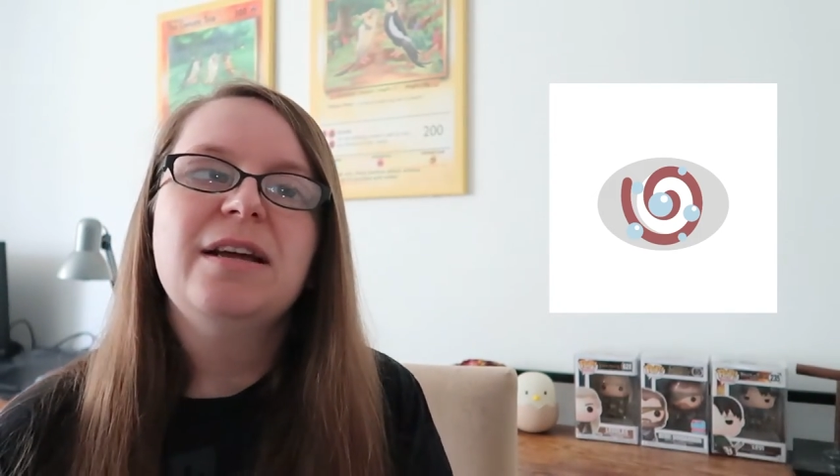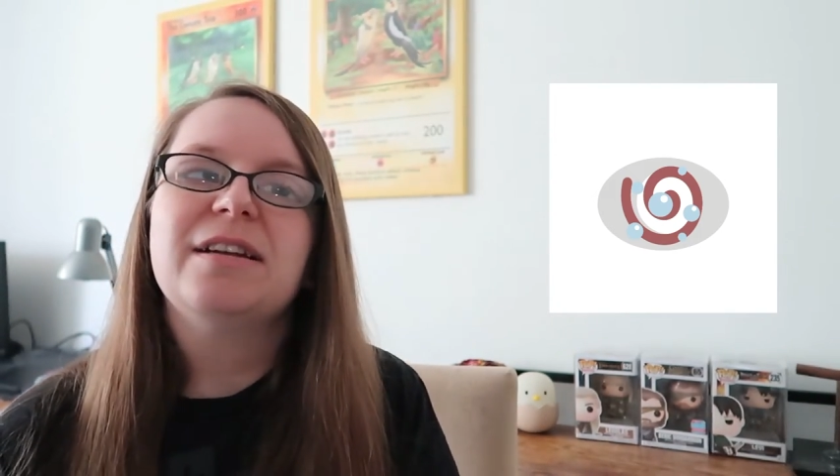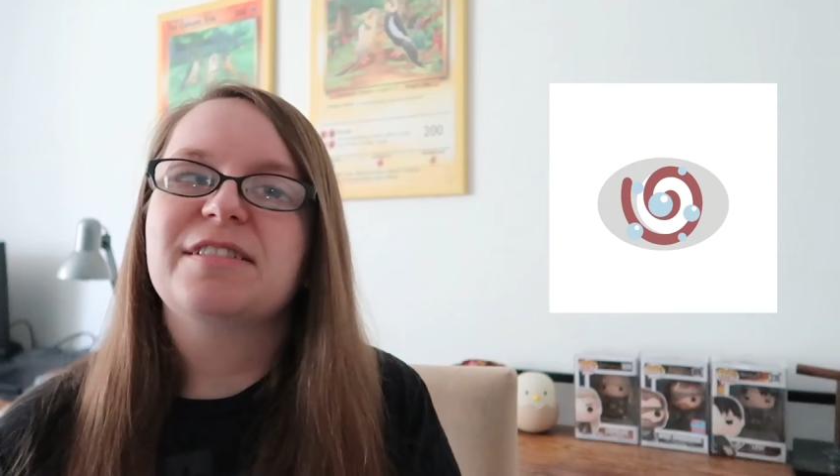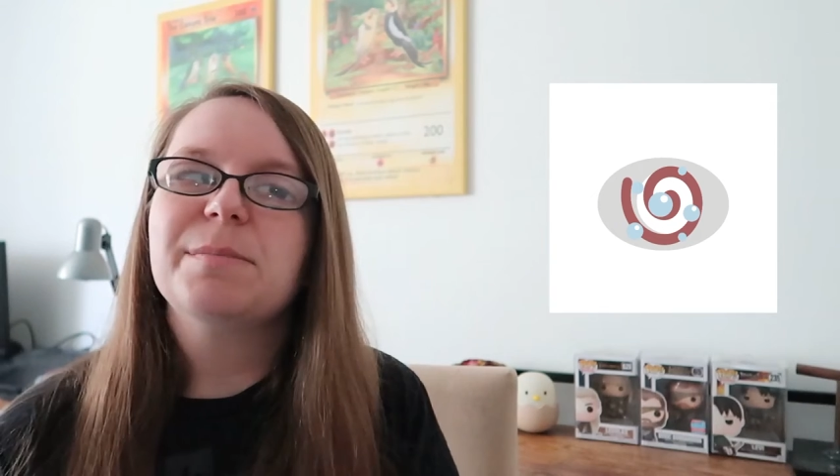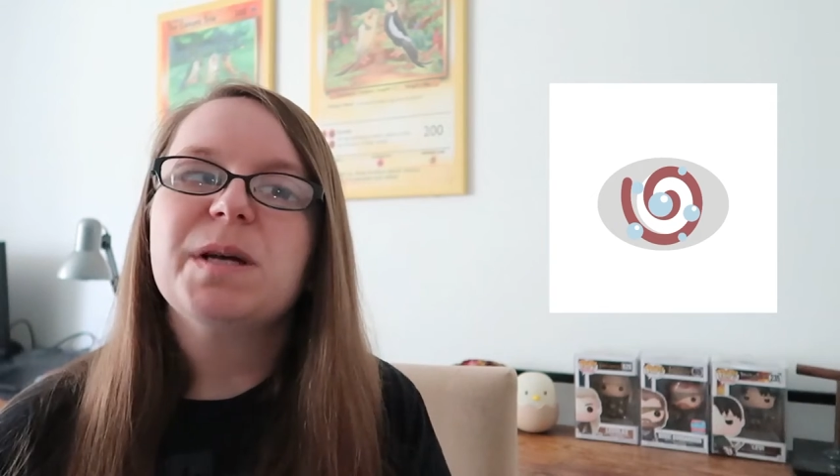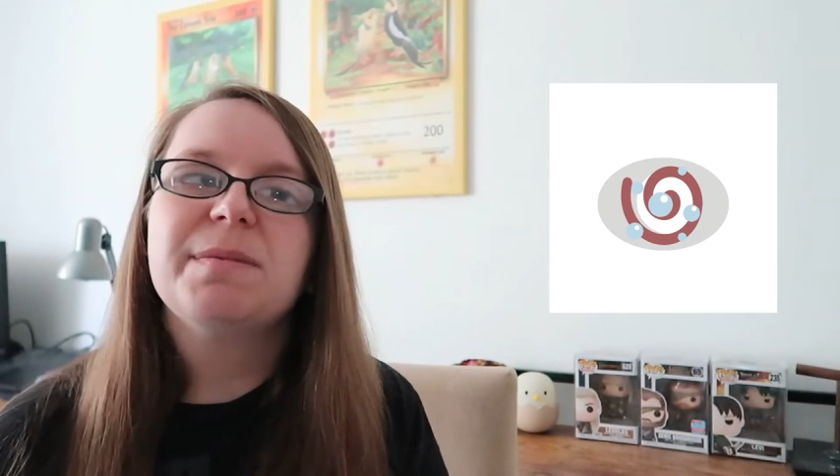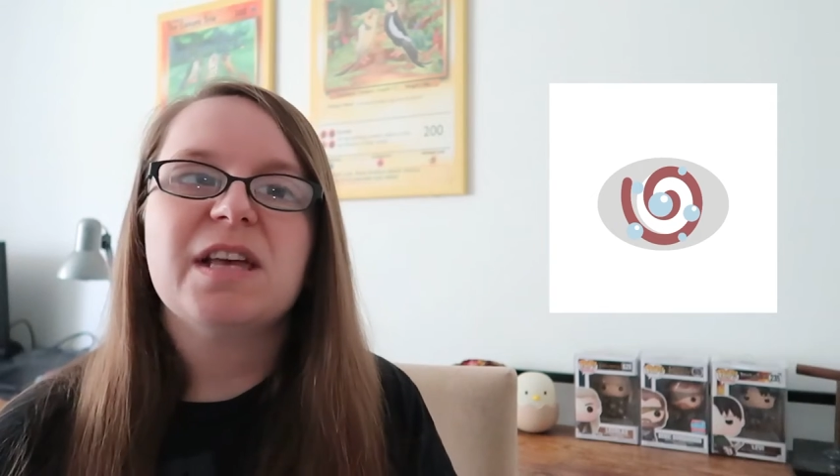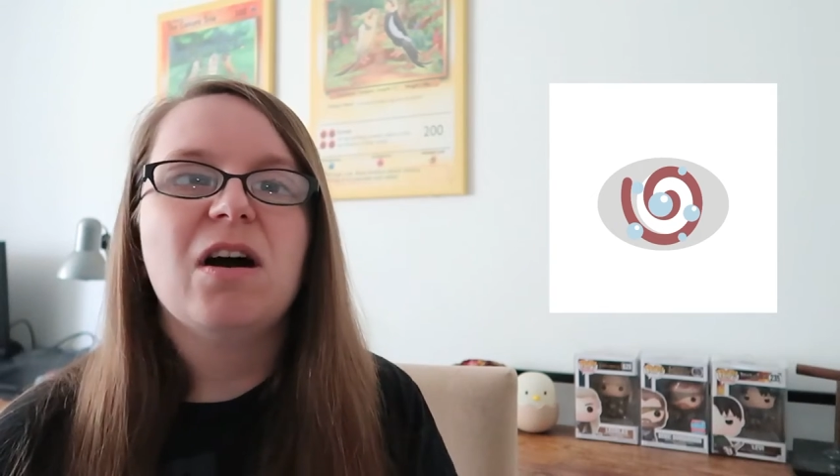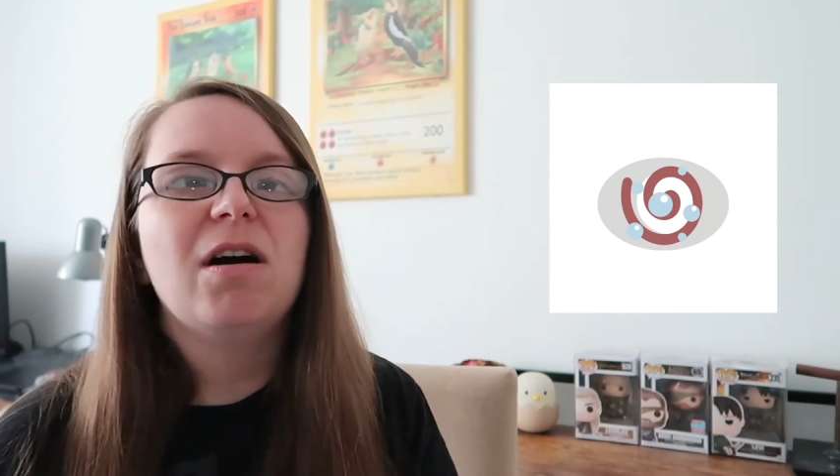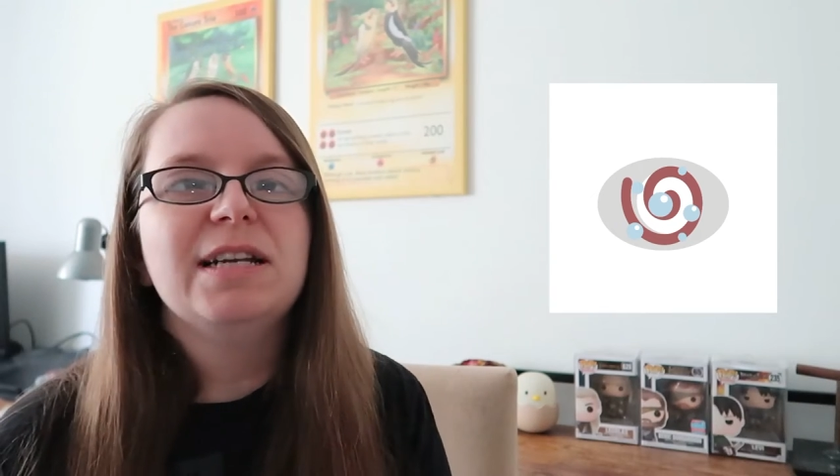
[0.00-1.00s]
now sometimes
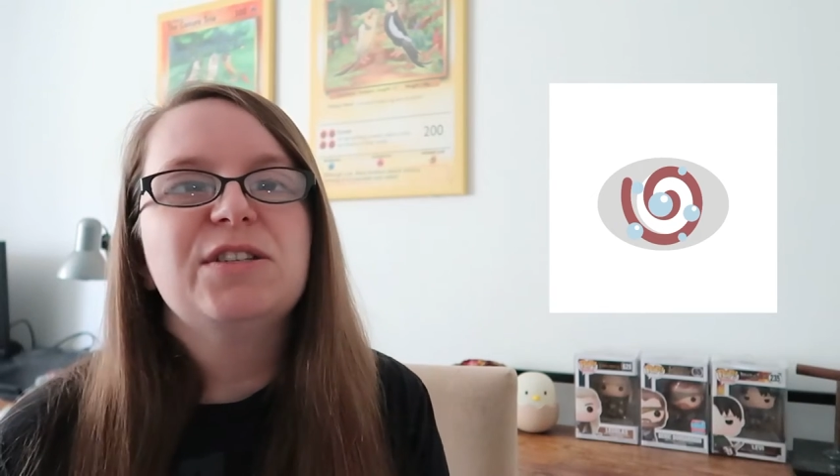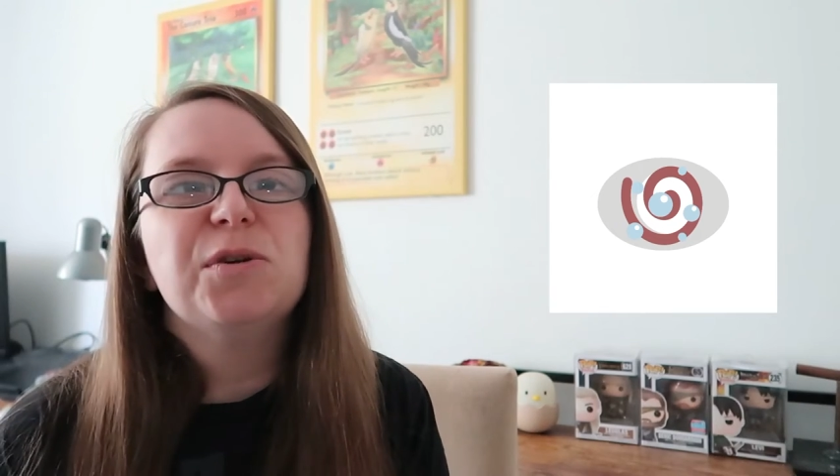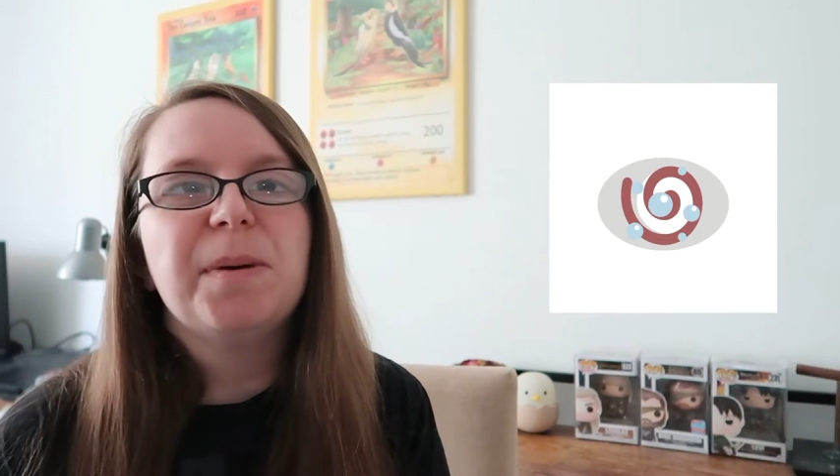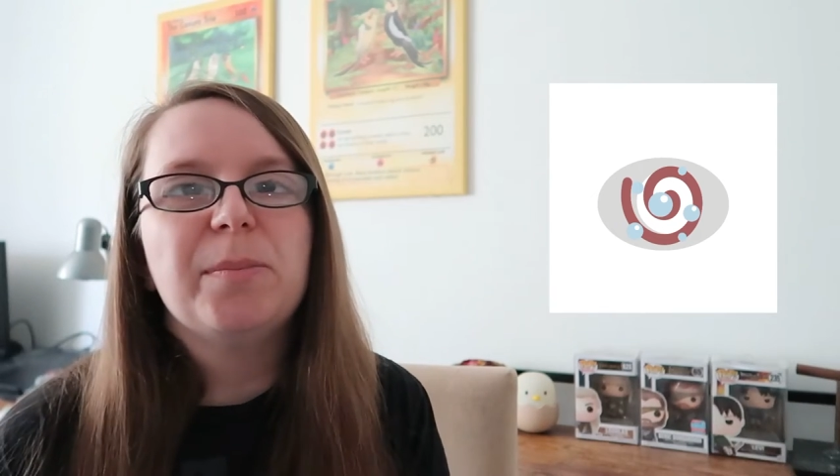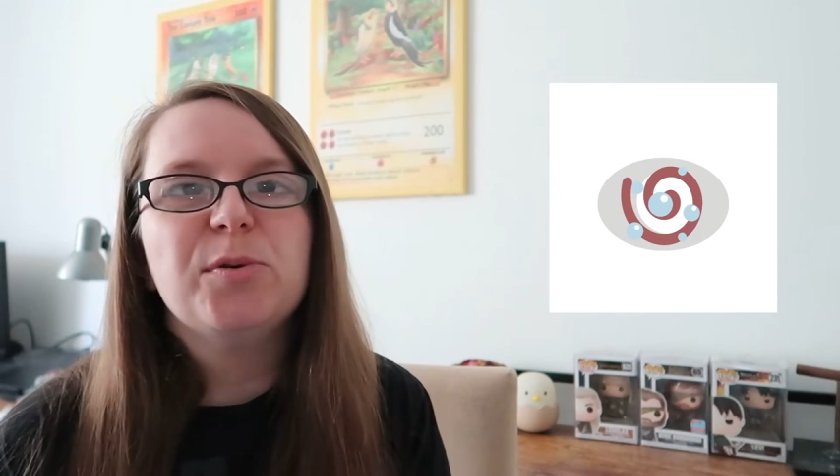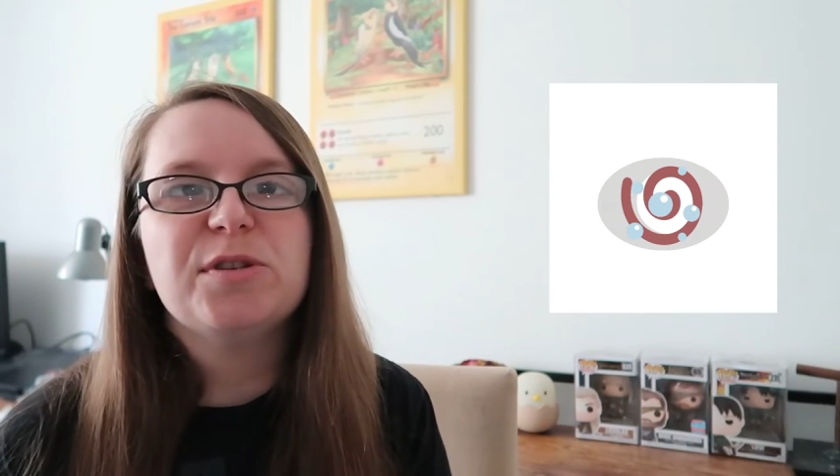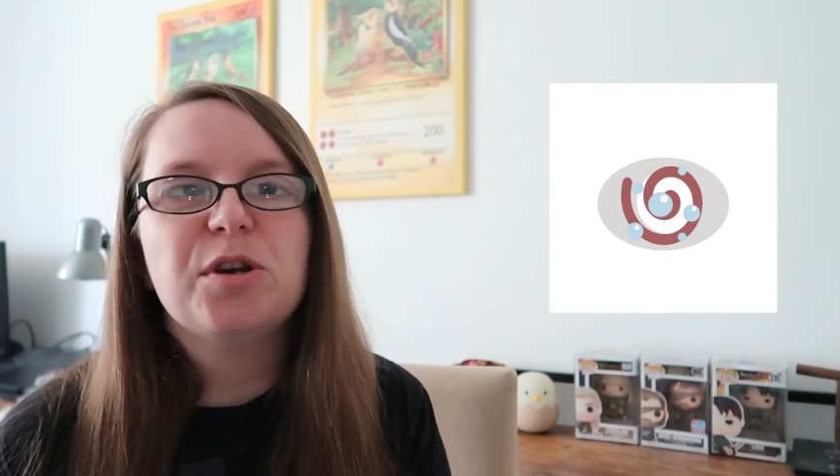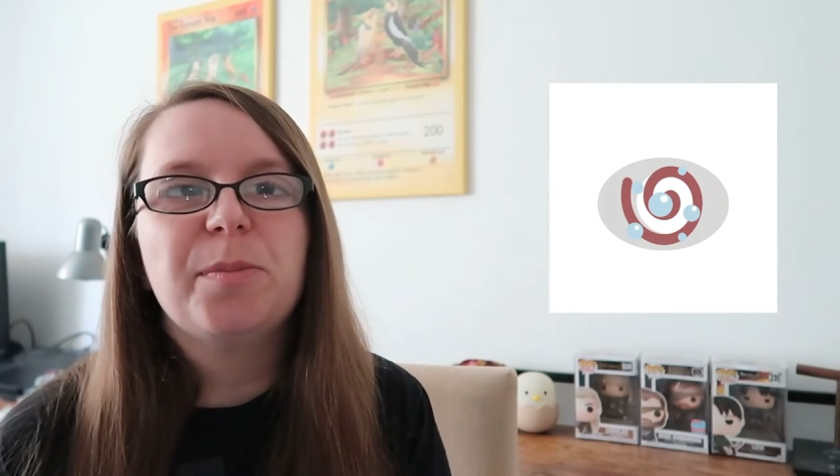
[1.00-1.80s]
there are little bubbles in